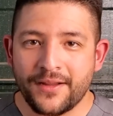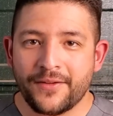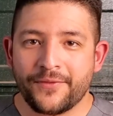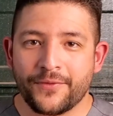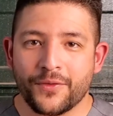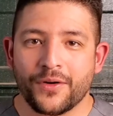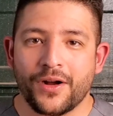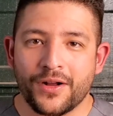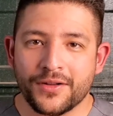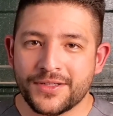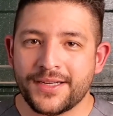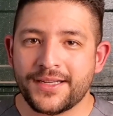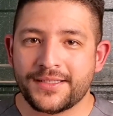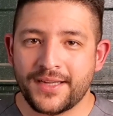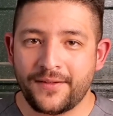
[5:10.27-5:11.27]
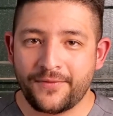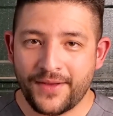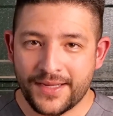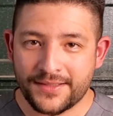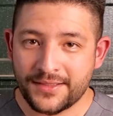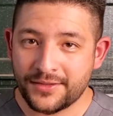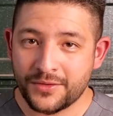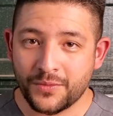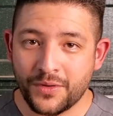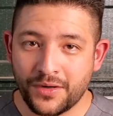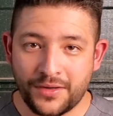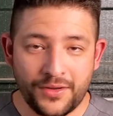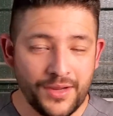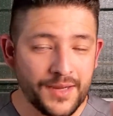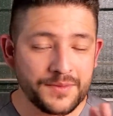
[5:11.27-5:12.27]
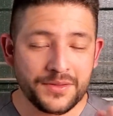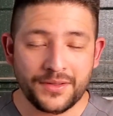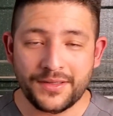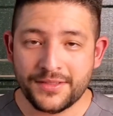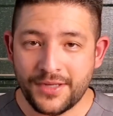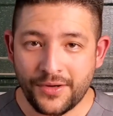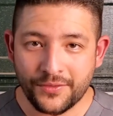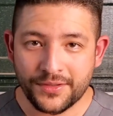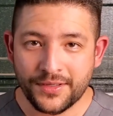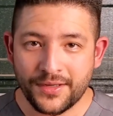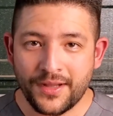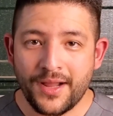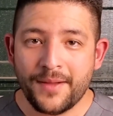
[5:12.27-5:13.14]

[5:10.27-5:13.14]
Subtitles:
for alternate day fasting to work. You absolutely don't.